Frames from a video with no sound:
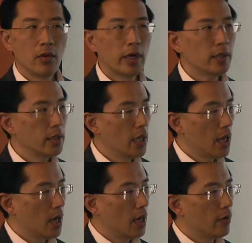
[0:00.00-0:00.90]
Well,
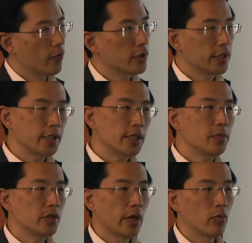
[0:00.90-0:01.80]
for
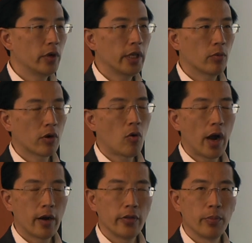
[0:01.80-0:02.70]
systems that really
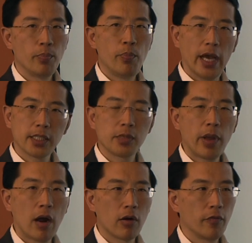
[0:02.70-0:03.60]
require the best
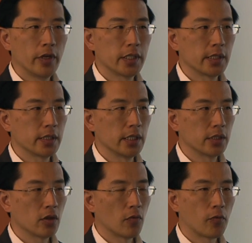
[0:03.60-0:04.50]
power efficiency,
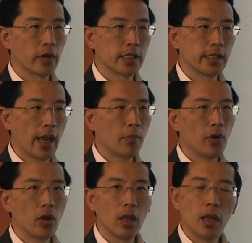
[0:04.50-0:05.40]
so for
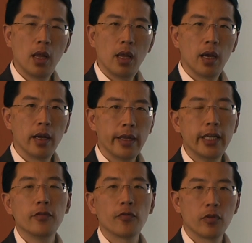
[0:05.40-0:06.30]
example,
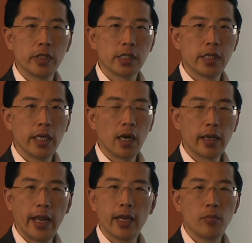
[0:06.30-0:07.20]
inferencing on
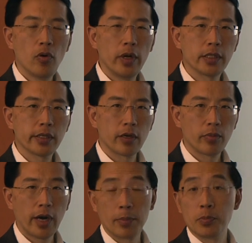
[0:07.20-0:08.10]
endpoints that are
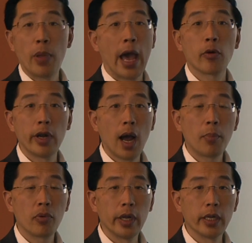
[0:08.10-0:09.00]
perhaps battery
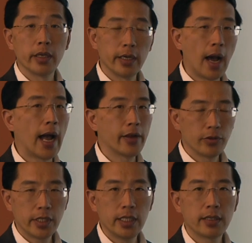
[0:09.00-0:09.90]
operated in
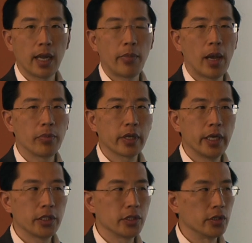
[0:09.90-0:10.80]
IoT type
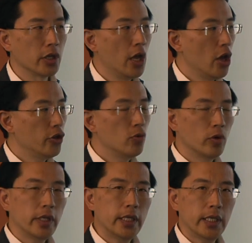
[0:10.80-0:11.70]
applications, you
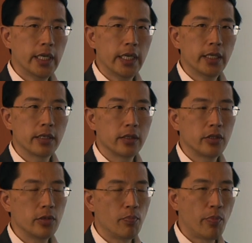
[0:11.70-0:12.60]
really need
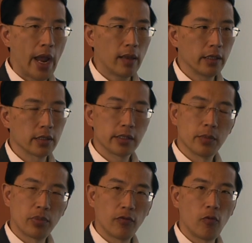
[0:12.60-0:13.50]
to balance the
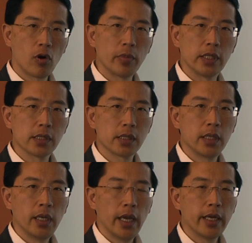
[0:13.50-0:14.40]
performance
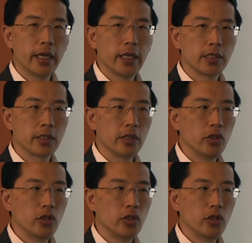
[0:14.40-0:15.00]
against